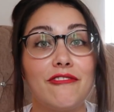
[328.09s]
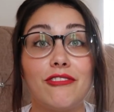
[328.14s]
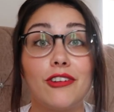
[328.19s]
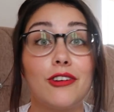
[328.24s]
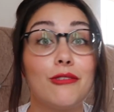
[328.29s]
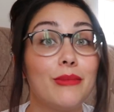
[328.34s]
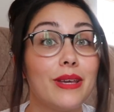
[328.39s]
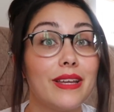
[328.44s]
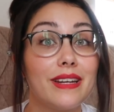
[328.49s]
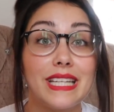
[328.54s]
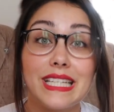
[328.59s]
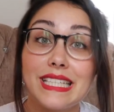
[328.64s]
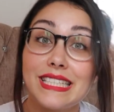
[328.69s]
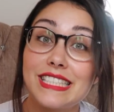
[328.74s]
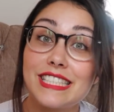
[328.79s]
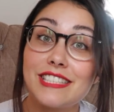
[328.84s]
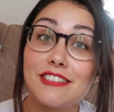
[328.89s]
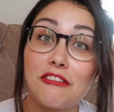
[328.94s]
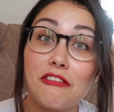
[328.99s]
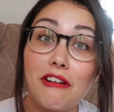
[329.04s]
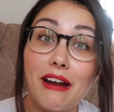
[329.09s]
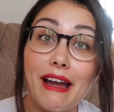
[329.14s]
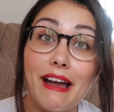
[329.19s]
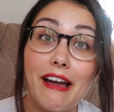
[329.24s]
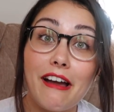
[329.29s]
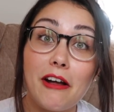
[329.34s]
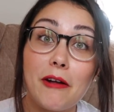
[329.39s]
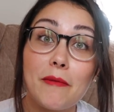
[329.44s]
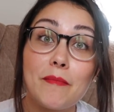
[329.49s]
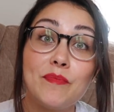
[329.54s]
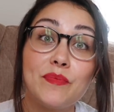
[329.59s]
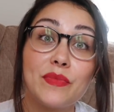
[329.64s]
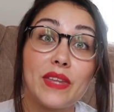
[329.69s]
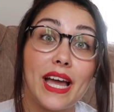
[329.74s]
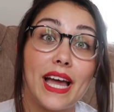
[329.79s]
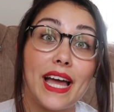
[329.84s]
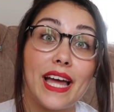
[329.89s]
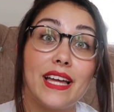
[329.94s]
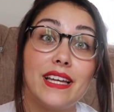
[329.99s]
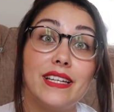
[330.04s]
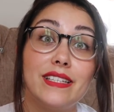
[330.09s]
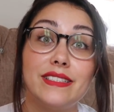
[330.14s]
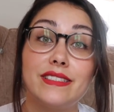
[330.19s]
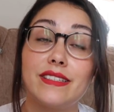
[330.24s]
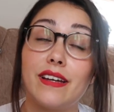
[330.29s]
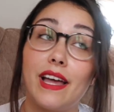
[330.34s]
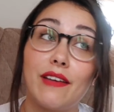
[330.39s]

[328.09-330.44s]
Follow me on Instagram, and